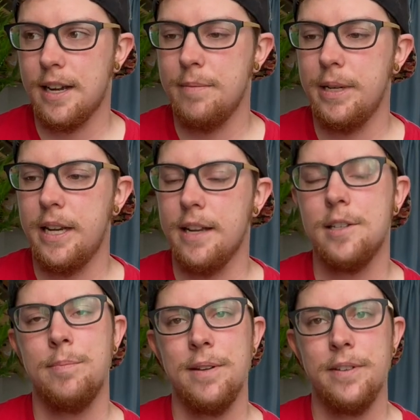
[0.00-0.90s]
I began
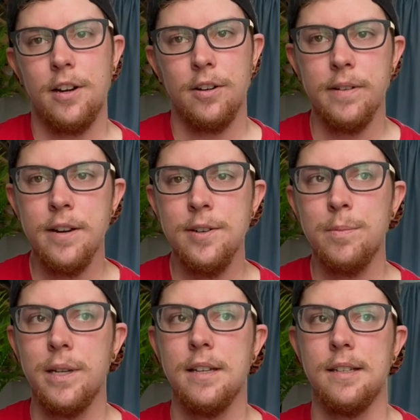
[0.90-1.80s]
to pivot careers
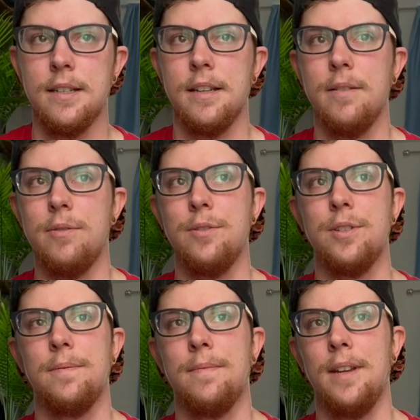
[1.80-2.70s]
because it
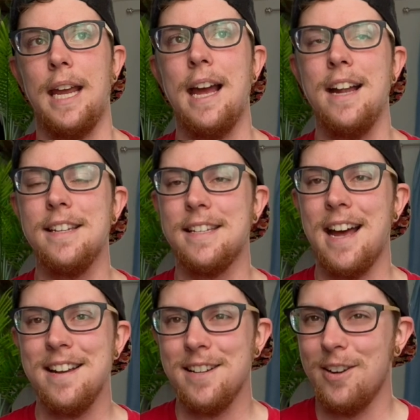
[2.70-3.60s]
was kind of
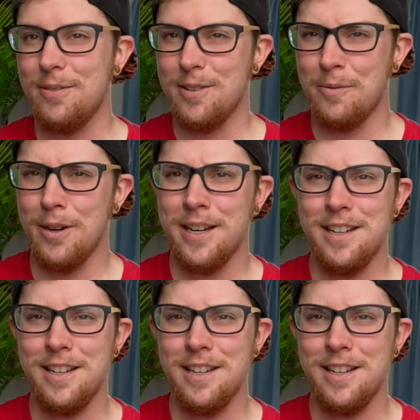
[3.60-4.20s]
sad to go into work.